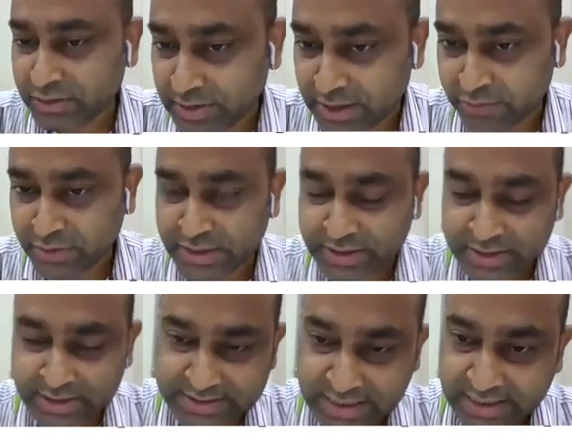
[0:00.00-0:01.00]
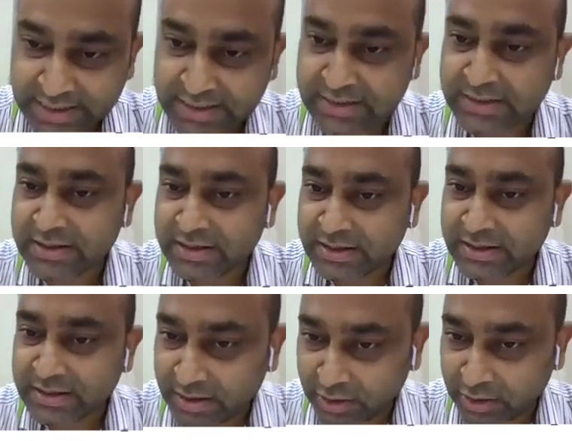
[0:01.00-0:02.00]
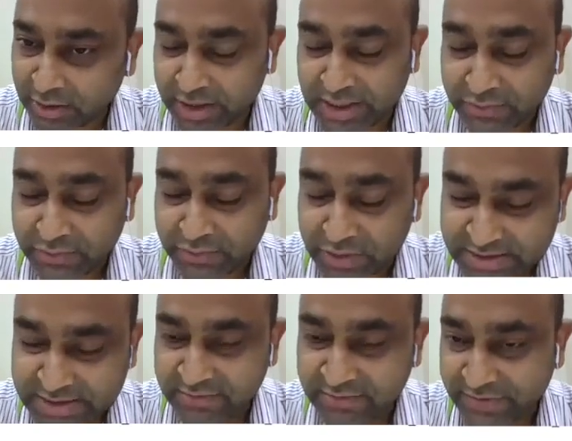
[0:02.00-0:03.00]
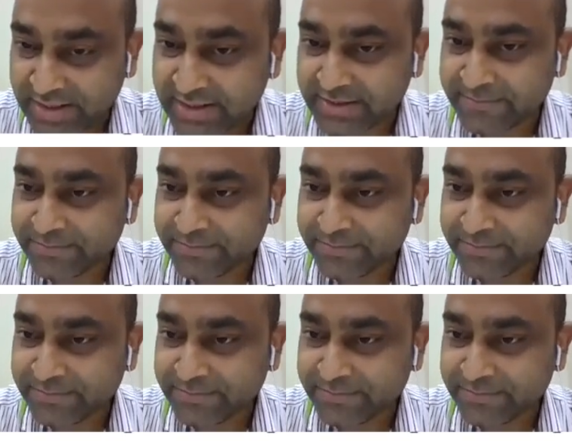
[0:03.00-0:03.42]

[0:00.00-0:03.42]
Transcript: liquid crystalline or liquid crystal field.